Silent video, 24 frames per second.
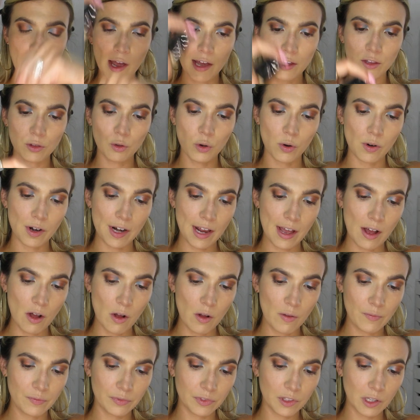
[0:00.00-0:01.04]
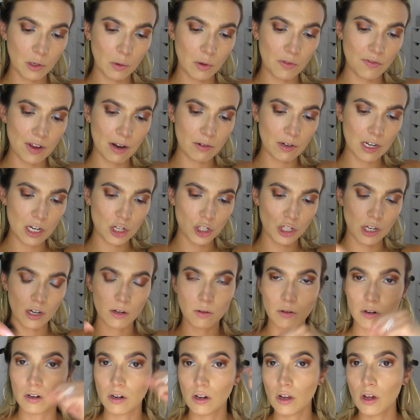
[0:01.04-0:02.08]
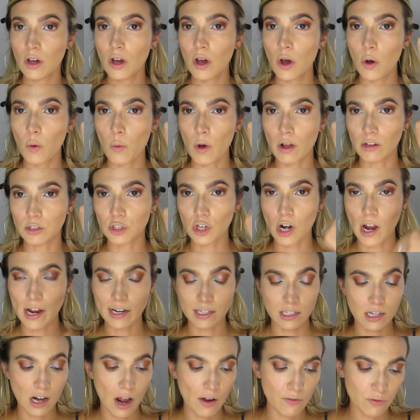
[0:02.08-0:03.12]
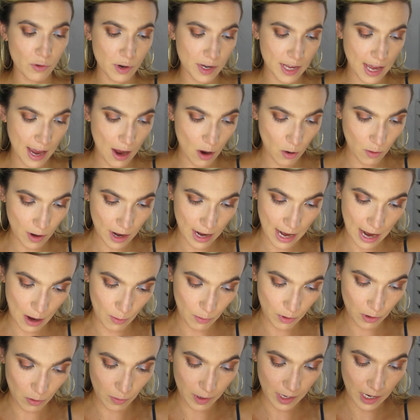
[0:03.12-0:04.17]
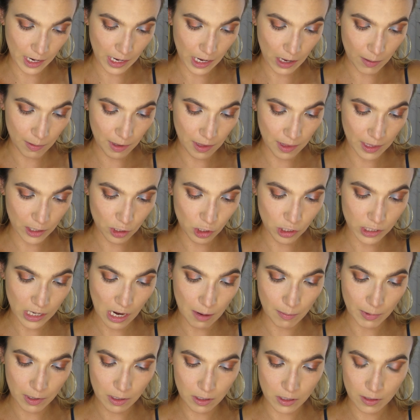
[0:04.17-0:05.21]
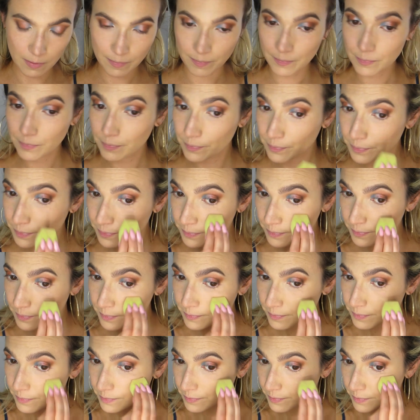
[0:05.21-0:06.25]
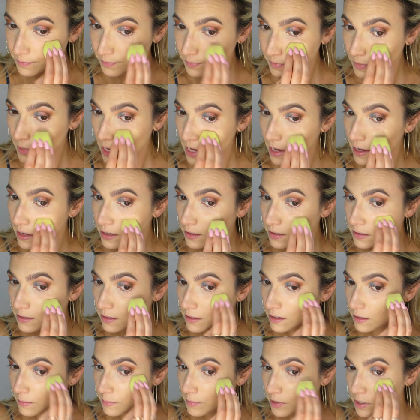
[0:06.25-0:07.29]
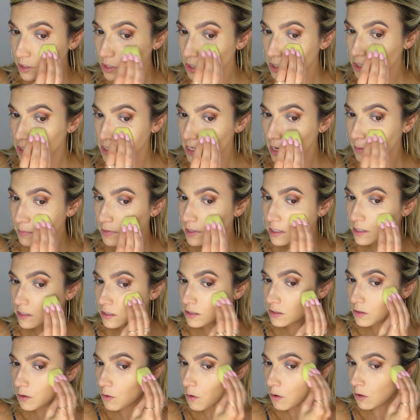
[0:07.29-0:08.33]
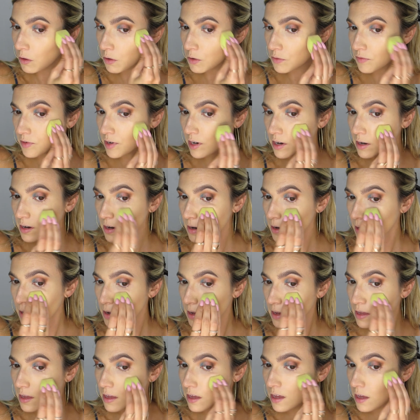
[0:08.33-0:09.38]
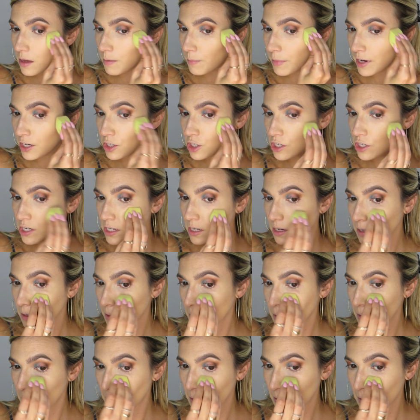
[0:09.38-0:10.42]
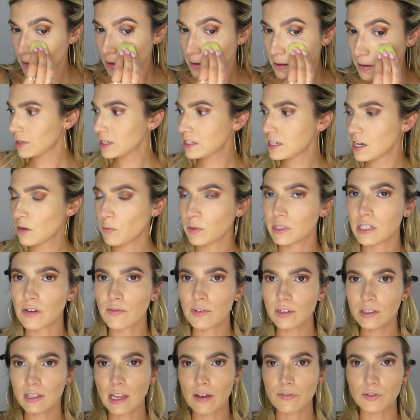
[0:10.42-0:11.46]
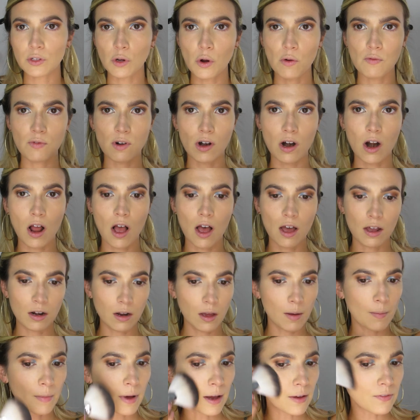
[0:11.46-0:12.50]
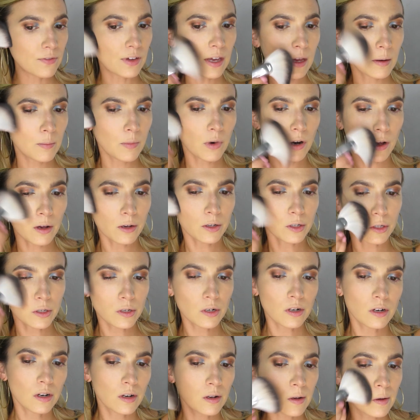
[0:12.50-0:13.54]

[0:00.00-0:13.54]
my L'Oreal liquid foundation while trying to not freak out at how annoyed I am that that just happened. And I'm gonna just stamp this all over my cheek. I'm gonna take what's ever left over on my fan brush